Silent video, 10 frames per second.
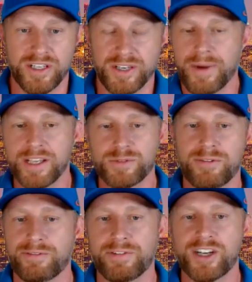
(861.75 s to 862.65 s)
You might as well
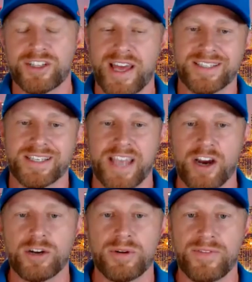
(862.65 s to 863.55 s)
flush that. It's a
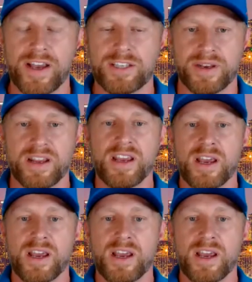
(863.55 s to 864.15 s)
terrible investment